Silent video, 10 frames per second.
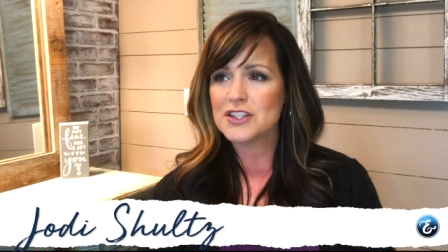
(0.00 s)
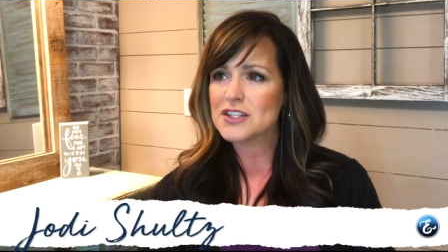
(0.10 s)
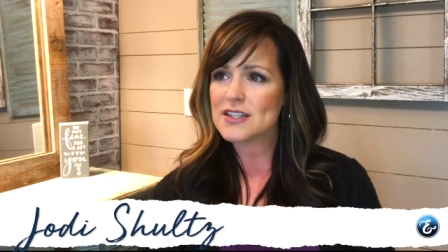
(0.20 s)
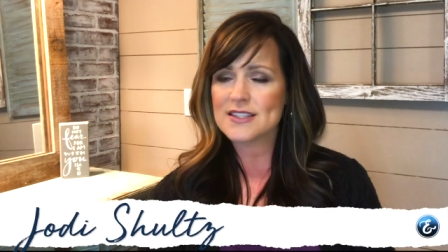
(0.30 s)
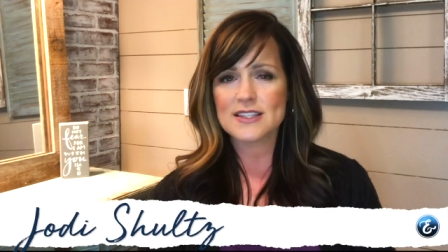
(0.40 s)

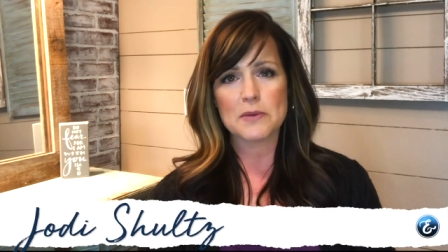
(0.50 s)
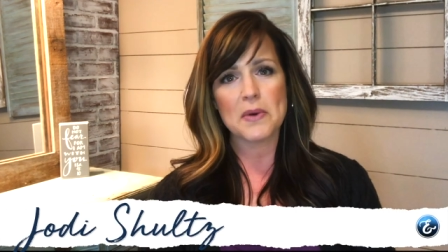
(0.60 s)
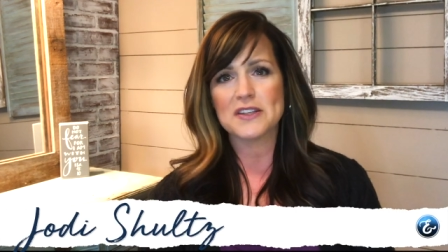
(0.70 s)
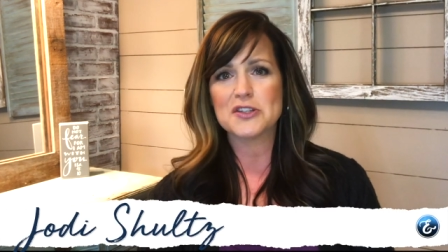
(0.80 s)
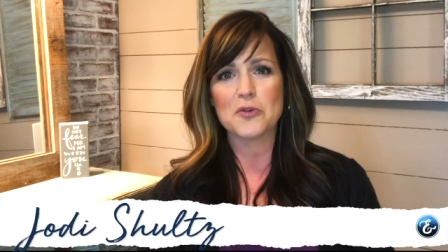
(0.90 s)
Just a
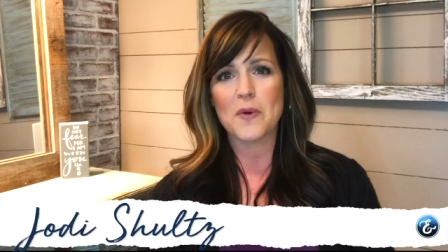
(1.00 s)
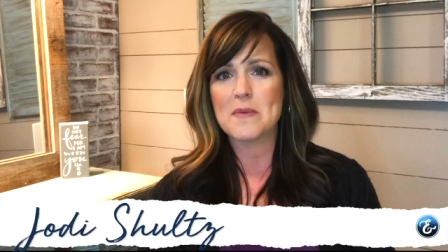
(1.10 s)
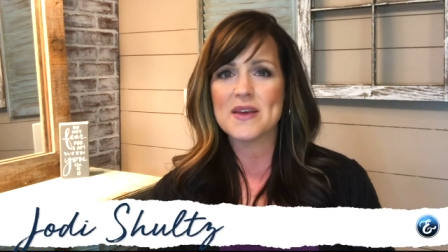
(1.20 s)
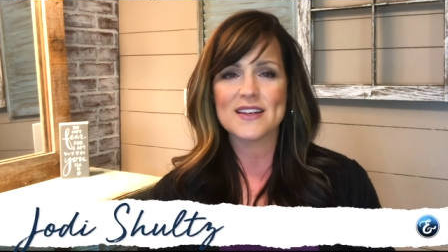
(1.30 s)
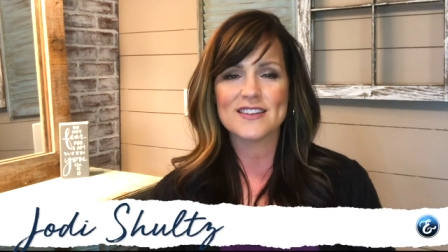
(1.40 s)
bunch of
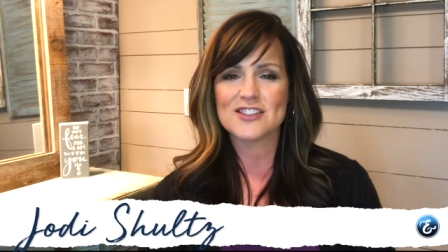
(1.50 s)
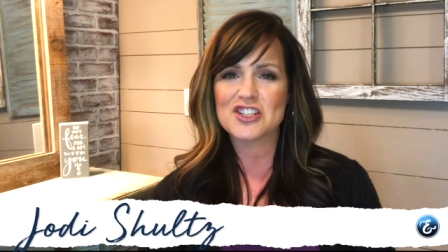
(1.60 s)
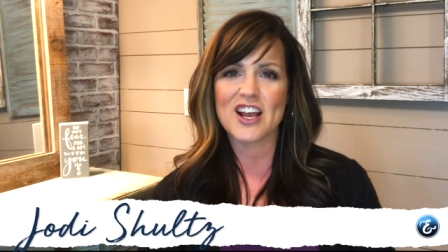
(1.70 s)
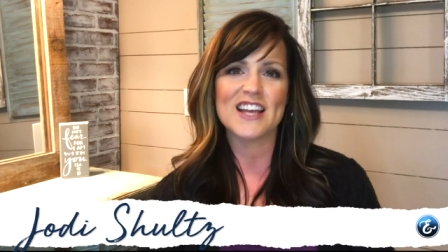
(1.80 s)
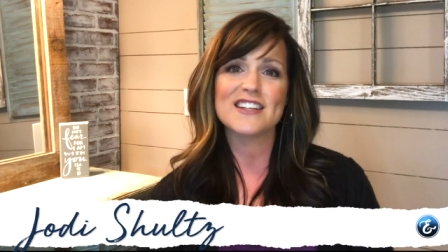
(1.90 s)
women
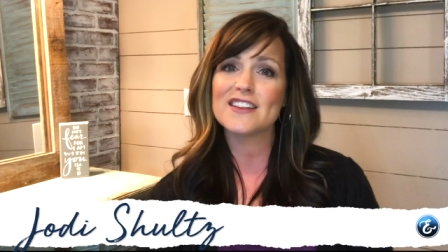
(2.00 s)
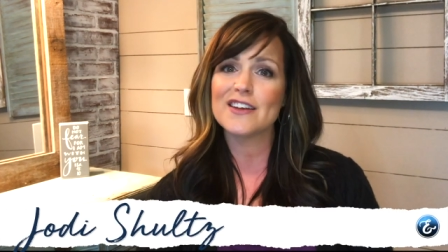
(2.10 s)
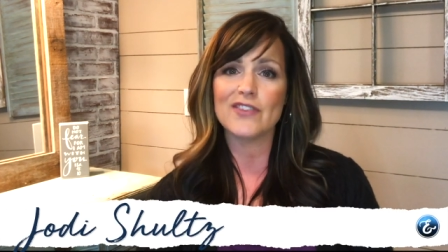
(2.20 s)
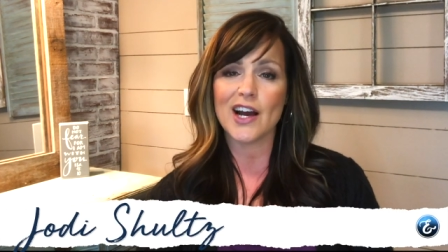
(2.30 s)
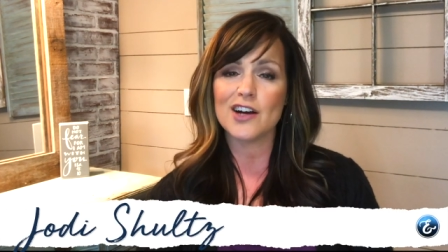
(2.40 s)
trying to
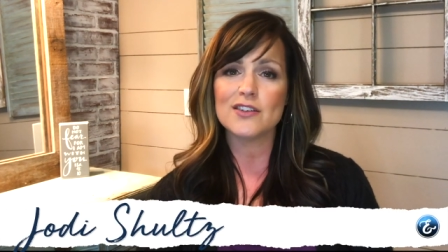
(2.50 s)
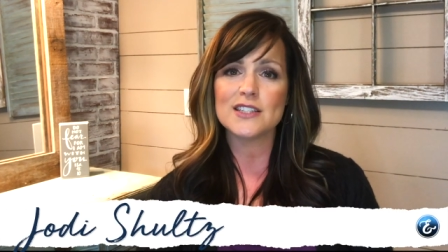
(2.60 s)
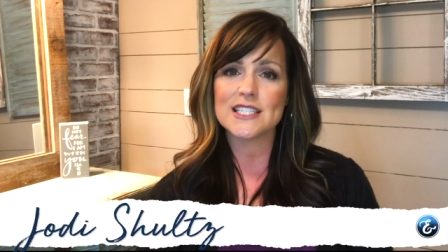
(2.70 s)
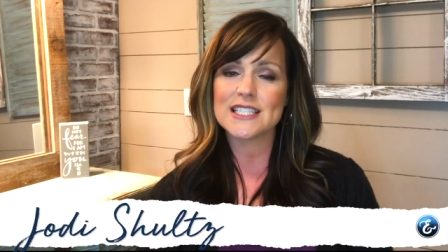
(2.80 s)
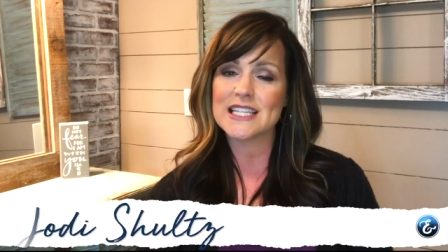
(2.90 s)
live
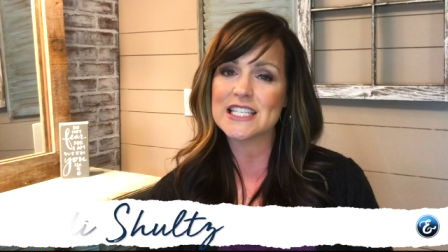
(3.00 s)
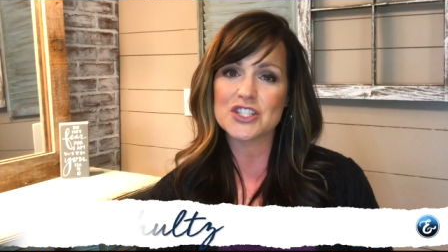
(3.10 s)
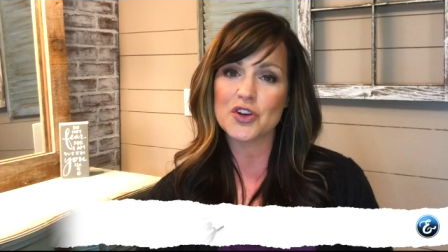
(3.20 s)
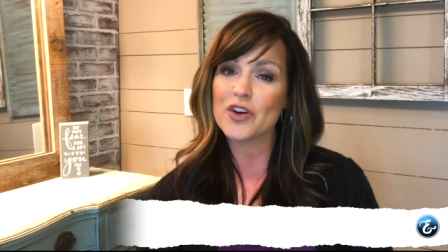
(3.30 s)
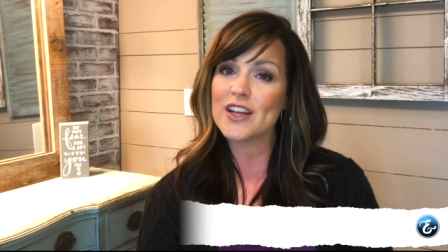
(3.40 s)
out
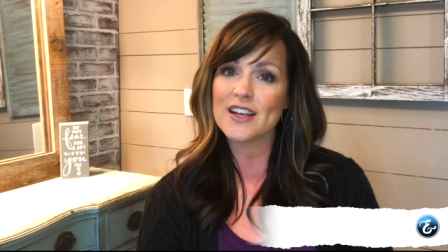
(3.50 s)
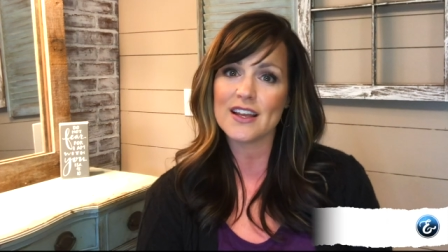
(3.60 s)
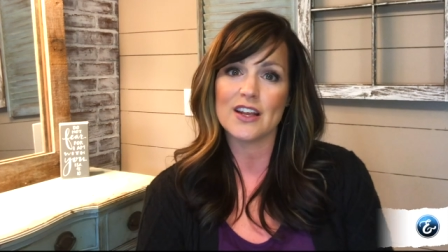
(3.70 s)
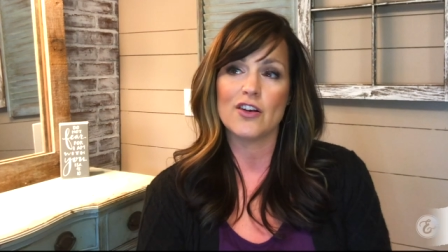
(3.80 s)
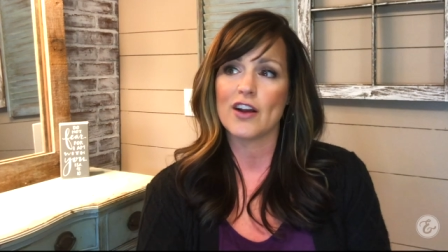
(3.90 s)
this grit
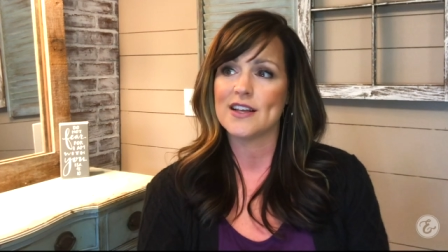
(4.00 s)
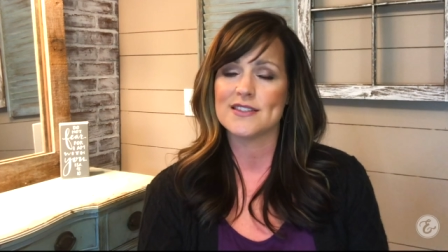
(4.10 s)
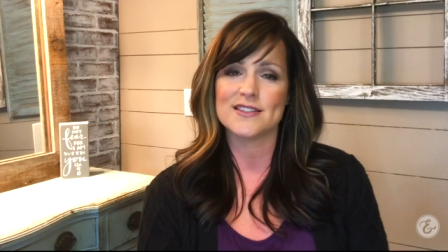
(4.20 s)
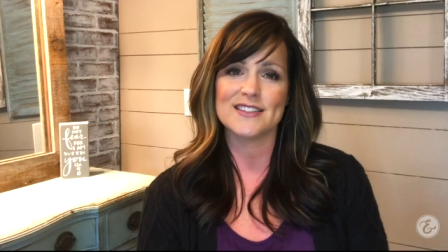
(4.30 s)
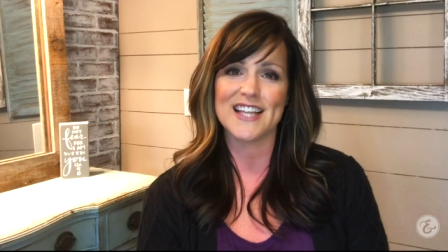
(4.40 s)
and grace